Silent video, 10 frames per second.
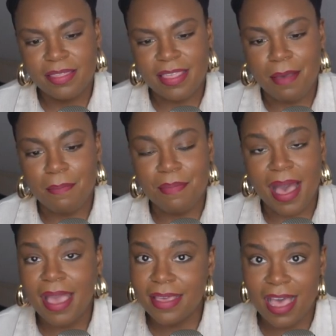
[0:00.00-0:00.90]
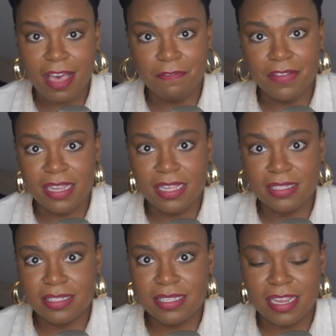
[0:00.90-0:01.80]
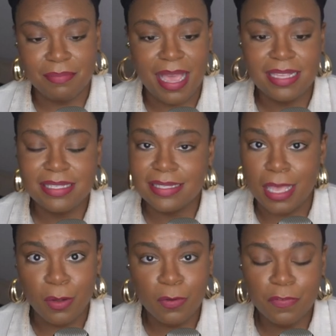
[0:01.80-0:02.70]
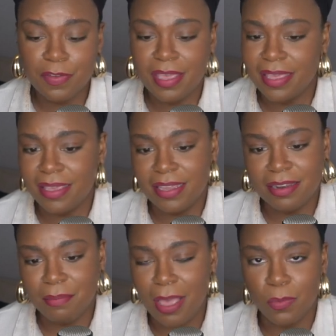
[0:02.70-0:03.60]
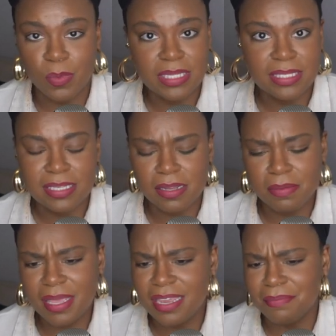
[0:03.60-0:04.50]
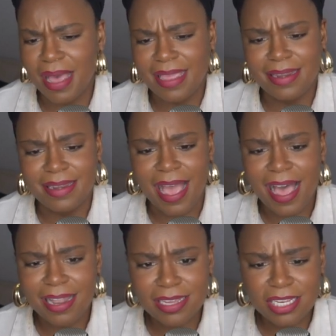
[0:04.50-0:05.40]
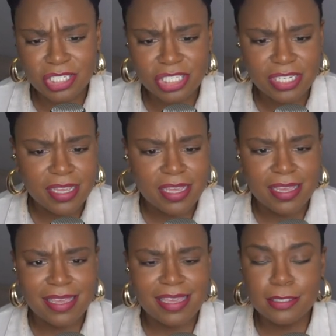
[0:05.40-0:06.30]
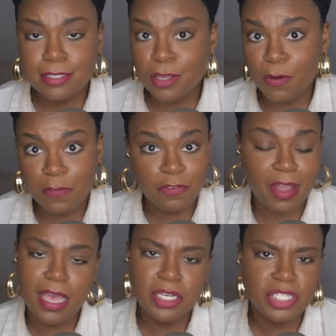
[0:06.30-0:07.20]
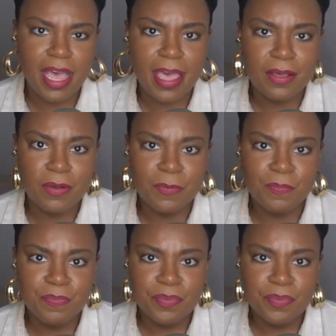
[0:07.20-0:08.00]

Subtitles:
that my confidence in myself, in my wisdom, in my knowledge is so fragile.